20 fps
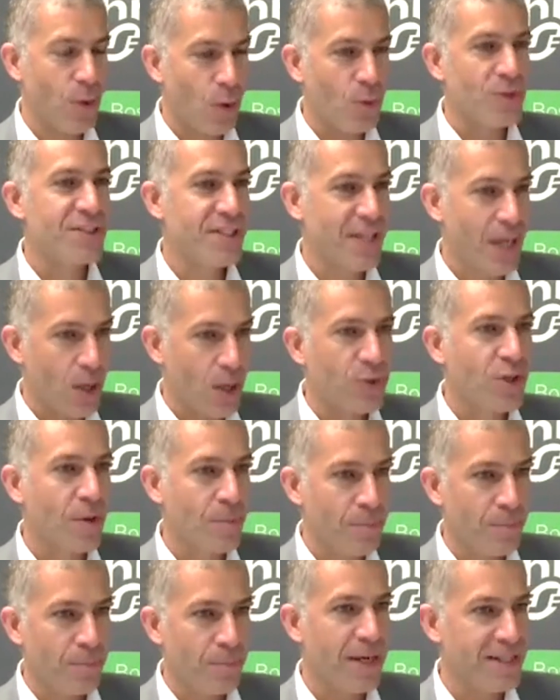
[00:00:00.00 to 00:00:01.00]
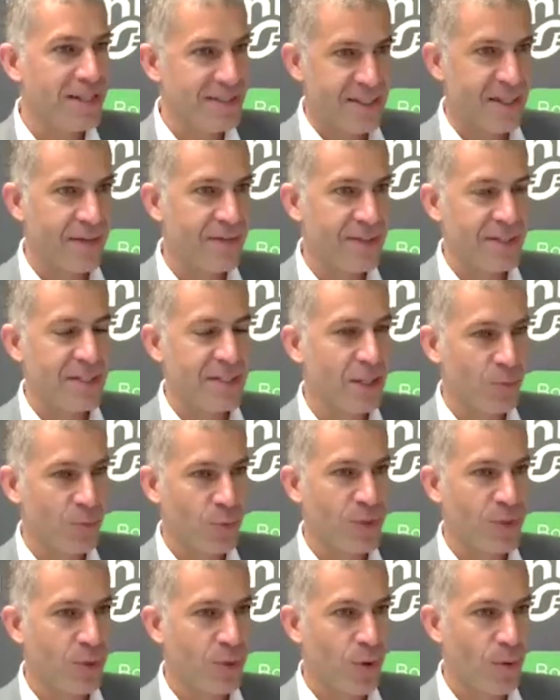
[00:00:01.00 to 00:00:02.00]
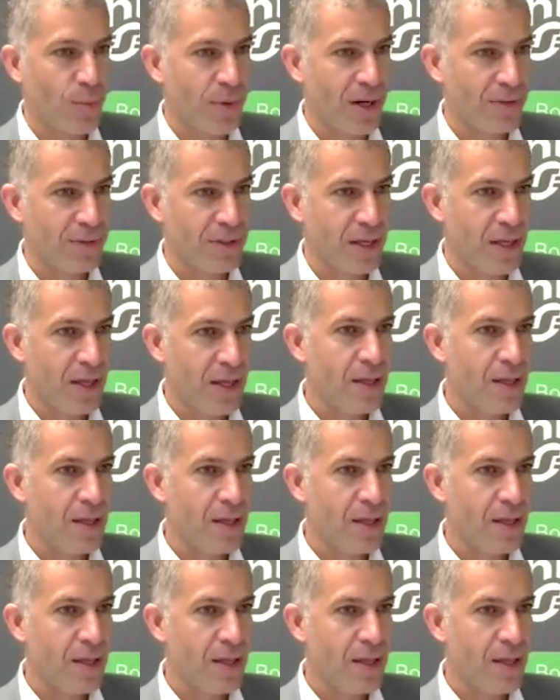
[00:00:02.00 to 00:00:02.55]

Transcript: all the outcome-based services that we talk about,